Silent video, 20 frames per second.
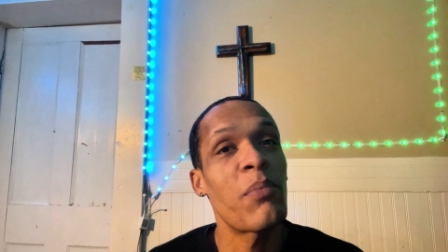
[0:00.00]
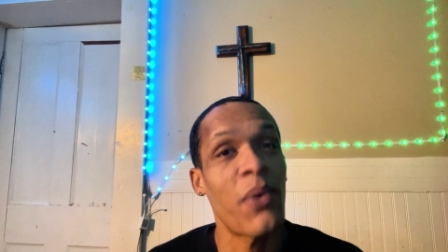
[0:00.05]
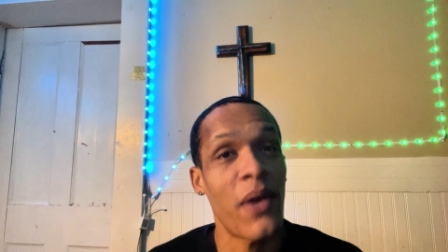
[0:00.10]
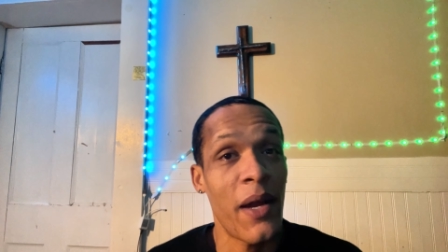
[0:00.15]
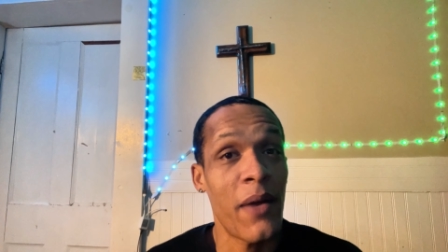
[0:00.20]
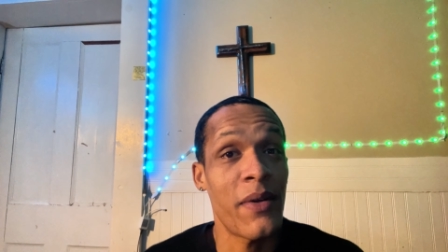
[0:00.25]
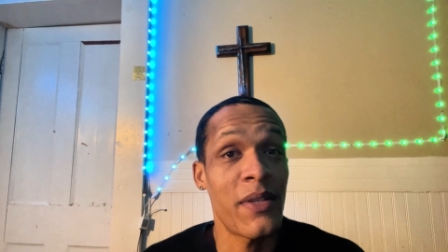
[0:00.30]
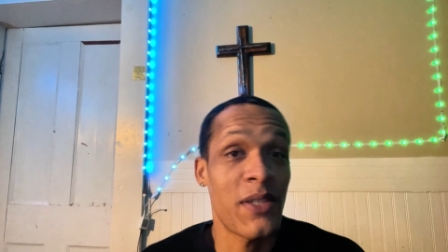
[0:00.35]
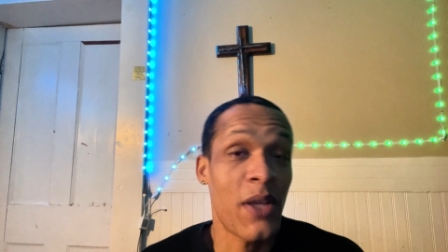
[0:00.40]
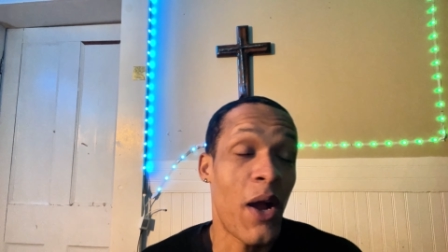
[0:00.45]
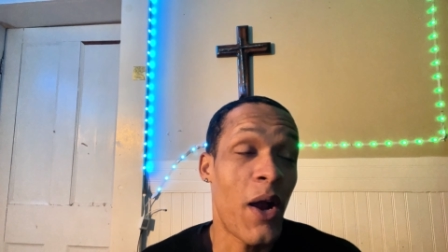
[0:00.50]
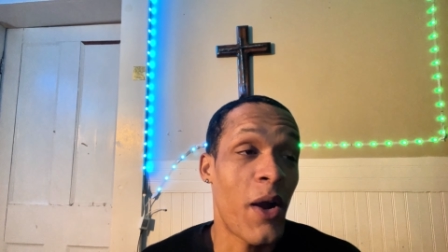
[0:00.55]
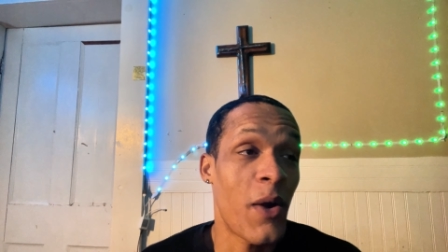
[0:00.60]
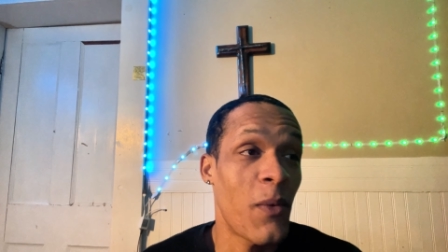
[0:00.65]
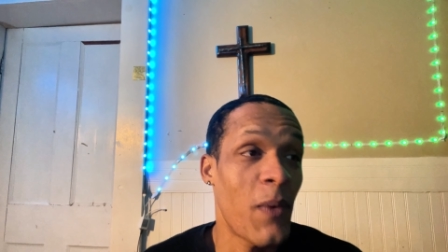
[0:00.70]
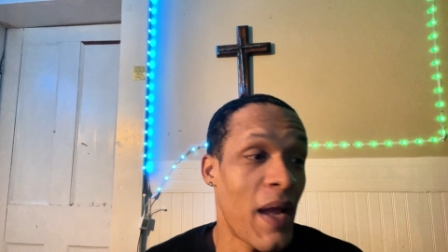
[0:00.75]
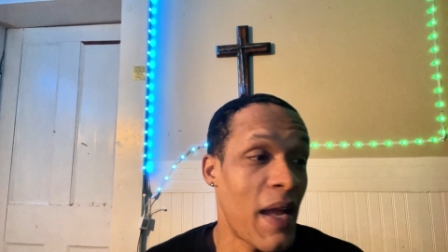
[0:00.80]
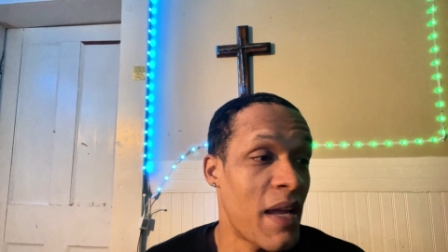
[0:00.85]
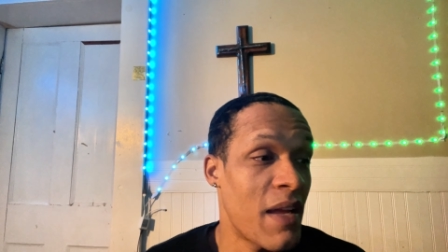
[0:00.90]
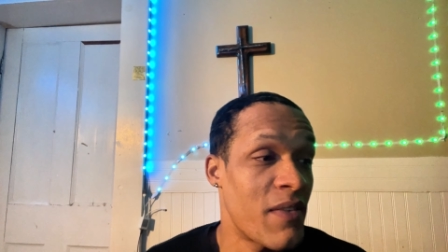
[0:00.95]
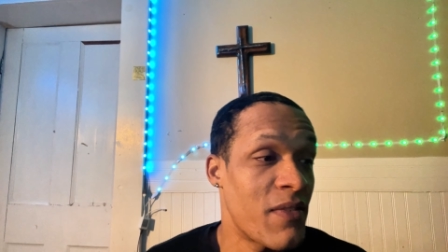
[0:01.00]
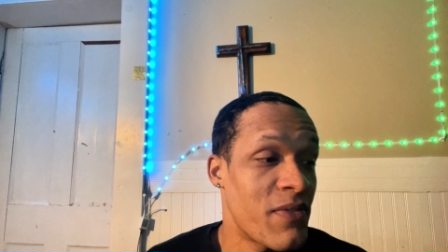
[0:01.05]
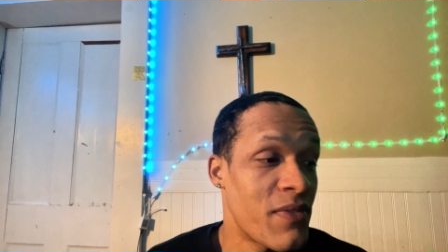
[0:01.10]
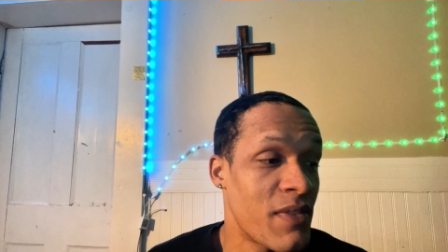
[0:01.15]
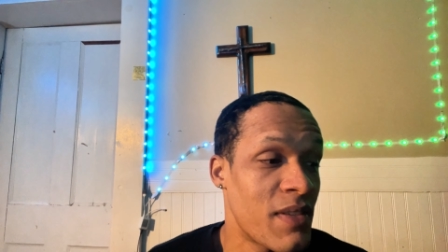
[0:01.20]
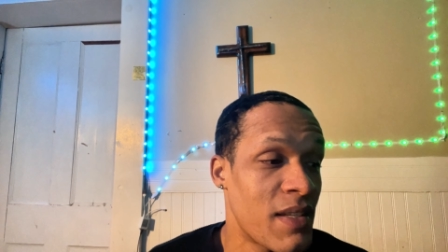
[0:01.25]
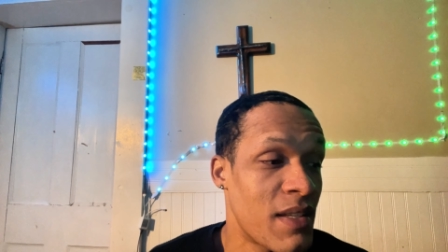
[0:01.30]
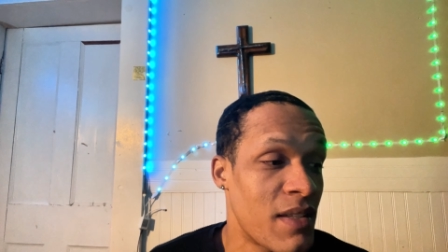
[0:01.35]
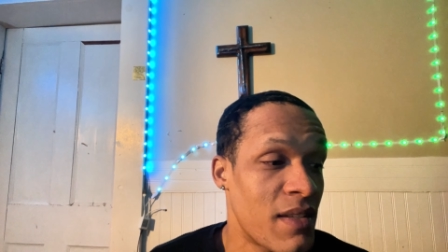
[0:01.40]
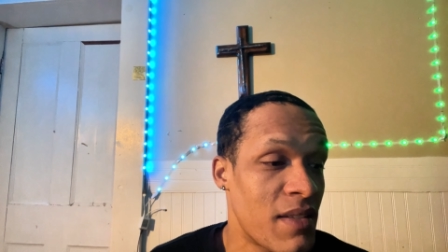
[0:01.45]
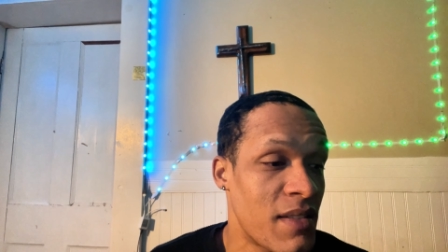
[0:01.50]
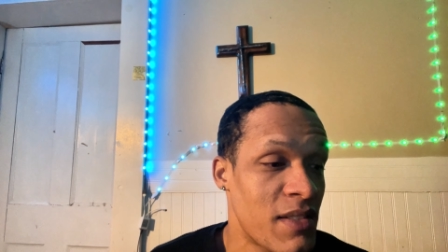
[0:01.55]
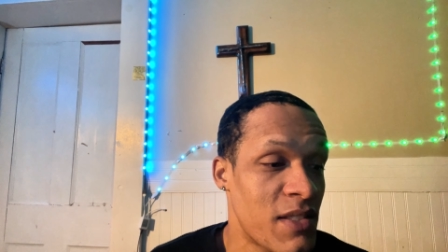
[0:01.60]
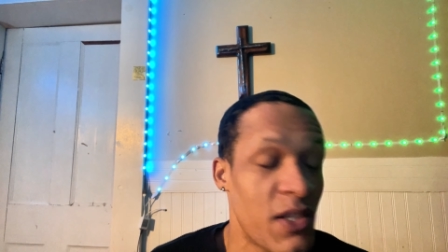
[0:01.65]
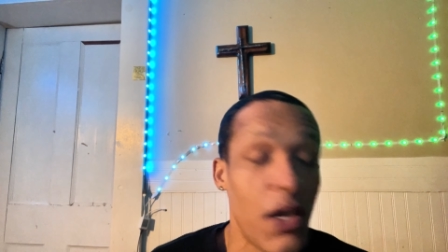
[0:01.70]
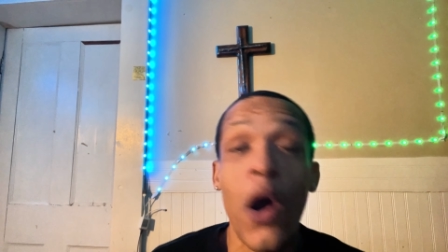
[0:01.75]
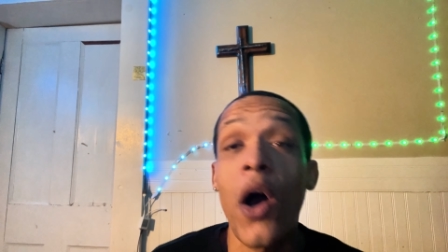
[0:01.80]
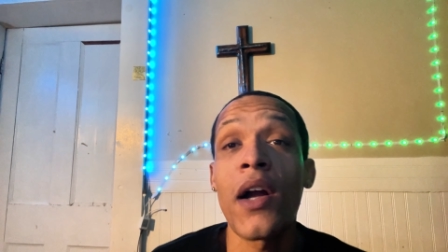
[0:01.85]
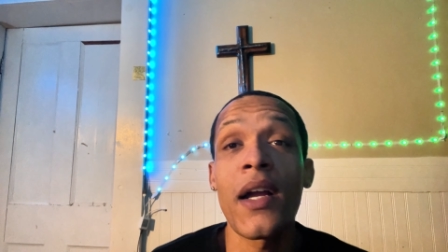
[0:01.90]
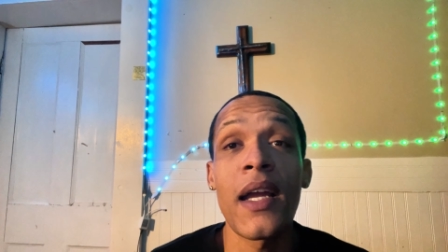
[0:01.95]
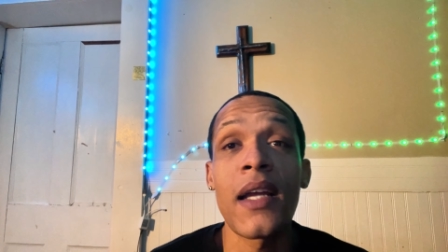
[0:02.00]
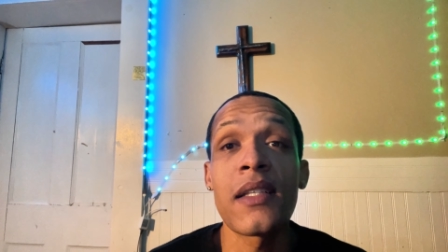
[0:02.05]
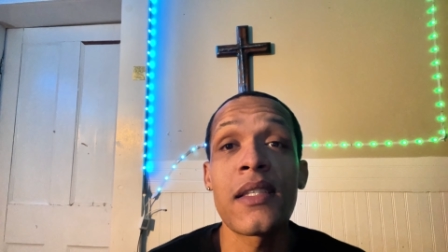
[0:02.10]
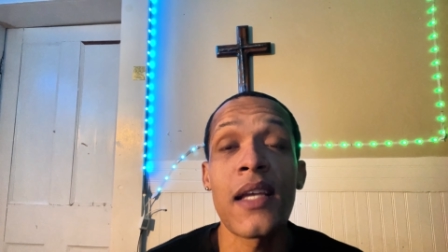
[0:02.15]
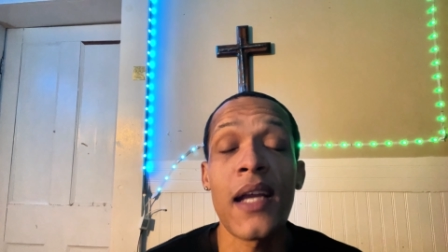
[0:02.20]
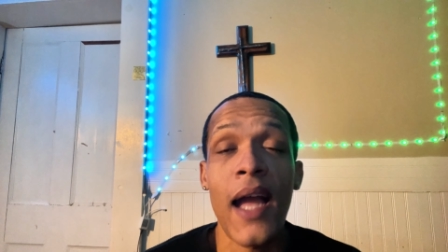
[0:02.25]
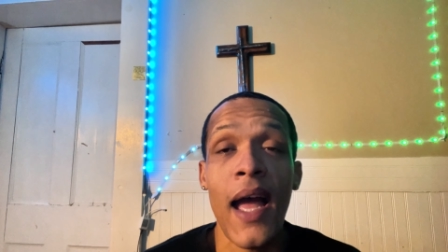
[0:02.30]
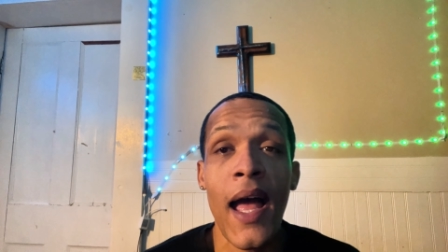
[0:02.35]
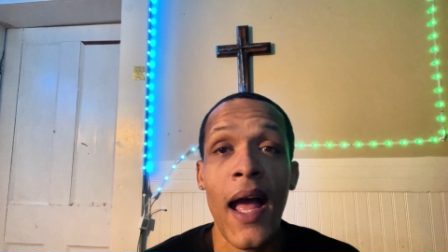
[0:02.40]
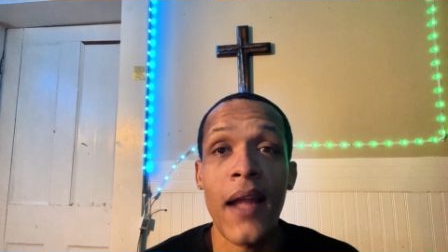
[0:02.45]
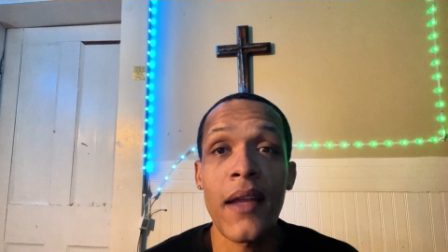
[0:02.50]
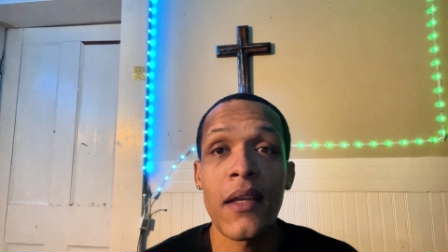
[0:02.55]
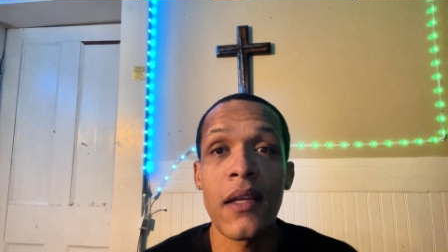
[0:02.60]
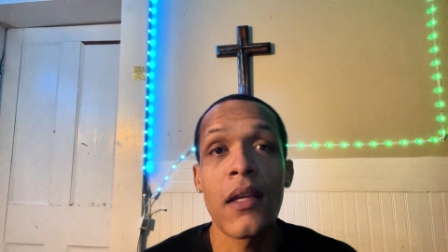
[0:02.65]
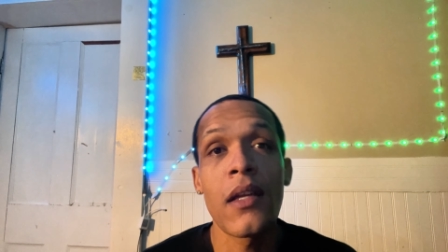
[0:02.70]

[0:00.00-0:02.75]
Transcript: Prayer is our way of talking to God.